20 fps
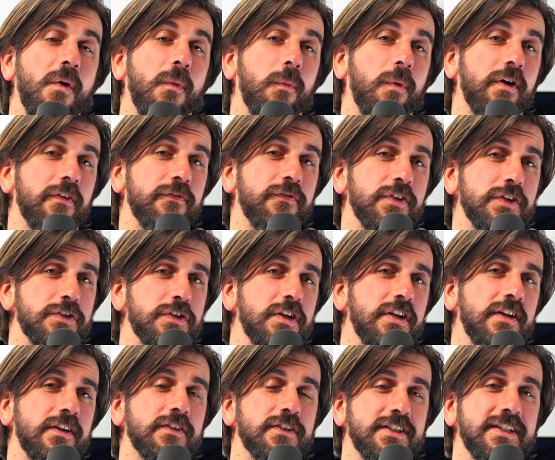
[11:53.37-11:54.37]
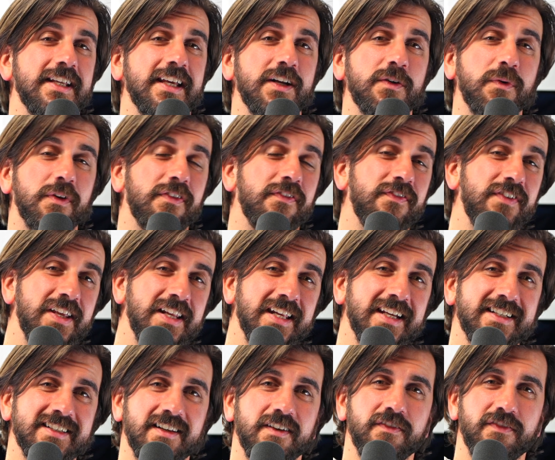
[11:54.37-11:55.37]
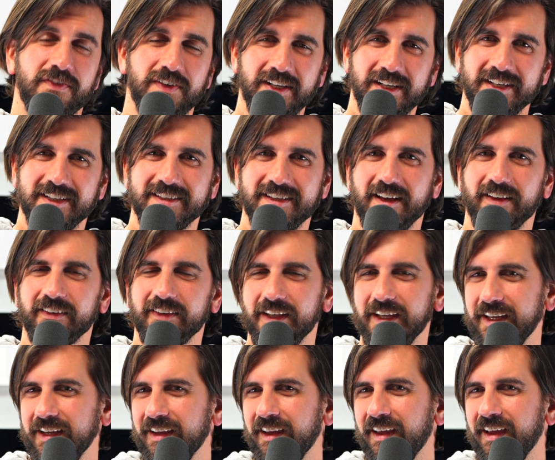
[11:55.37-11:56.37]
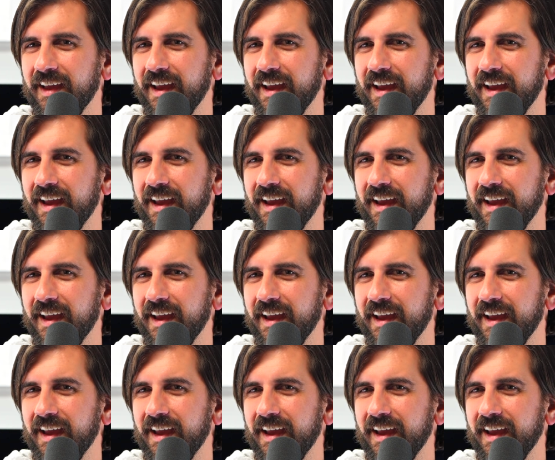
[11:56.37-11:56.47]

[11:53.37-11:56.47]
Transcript: what Visioneers did with Phoenix and Phoenix LE